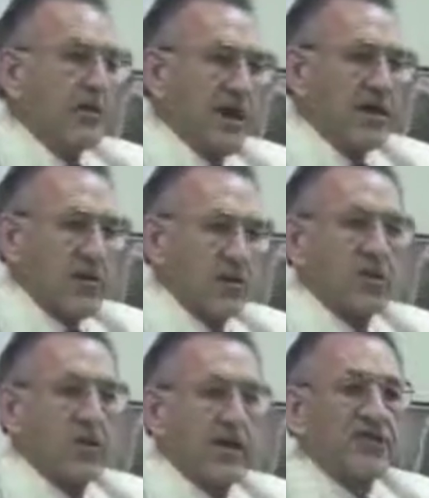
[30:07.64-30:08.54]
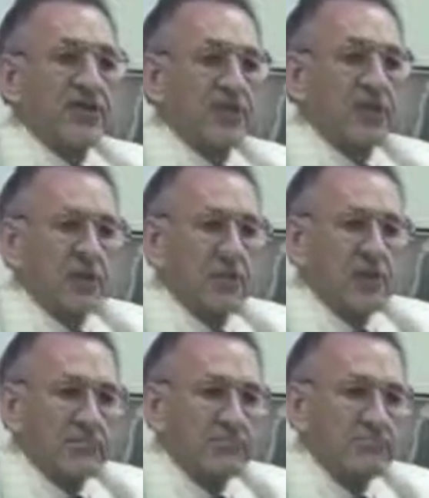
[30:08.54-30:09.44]
the place where the creation's going to go
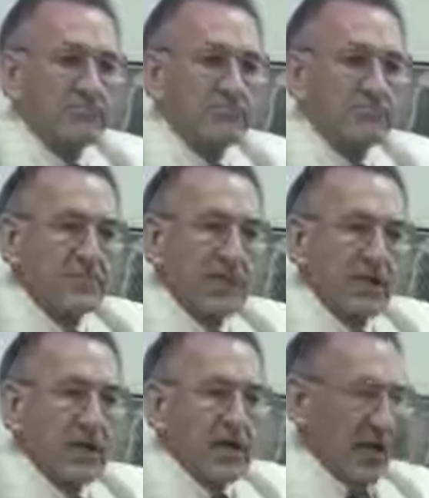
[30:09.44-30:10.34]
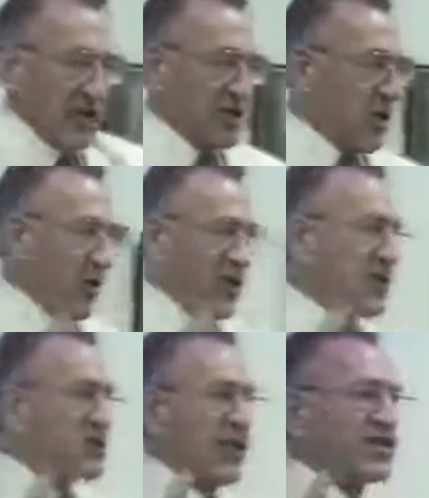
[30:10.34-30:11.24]
on. Now it's the only thing
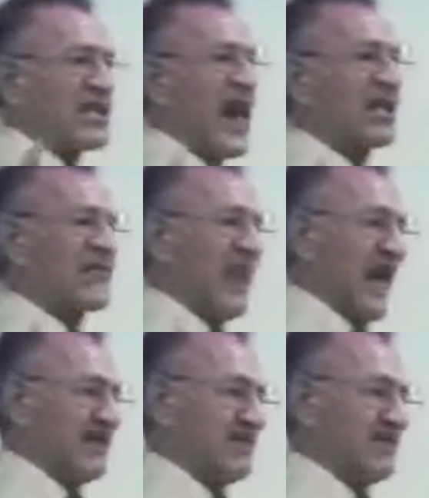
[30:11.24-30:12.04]
that's going to satisfy.